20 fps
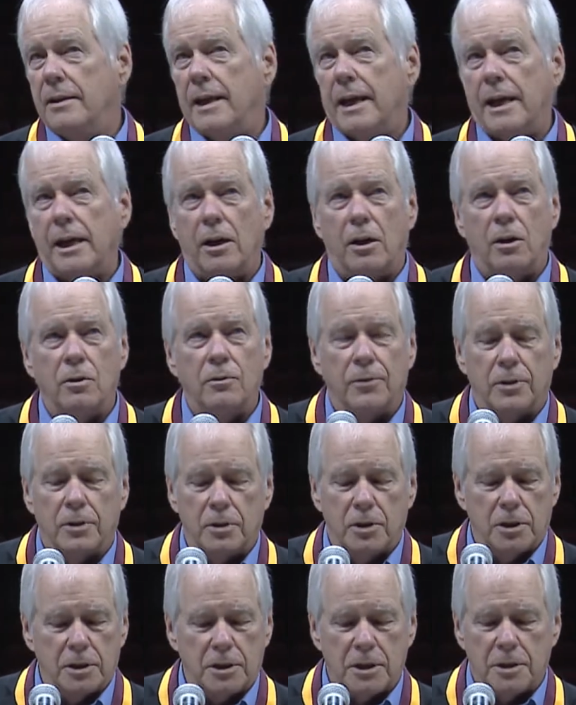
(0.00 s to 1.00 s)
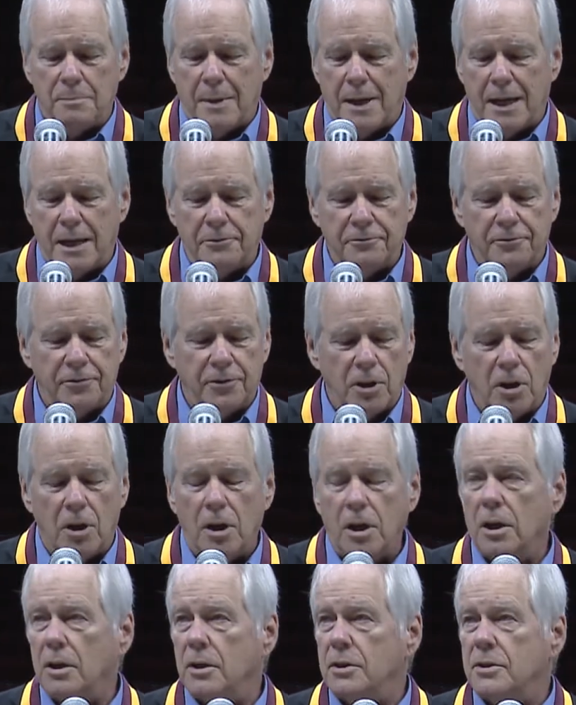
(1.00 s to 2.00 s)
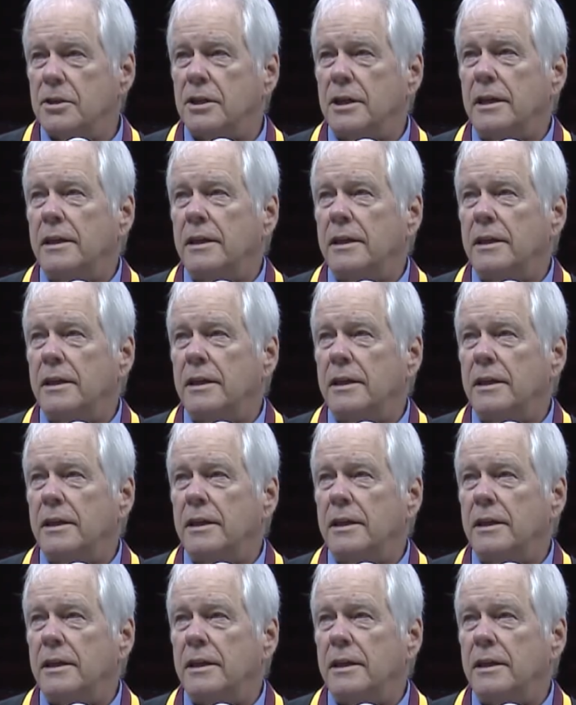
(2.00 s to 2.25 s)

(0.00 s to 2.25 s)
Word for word: they overlooked my flaws,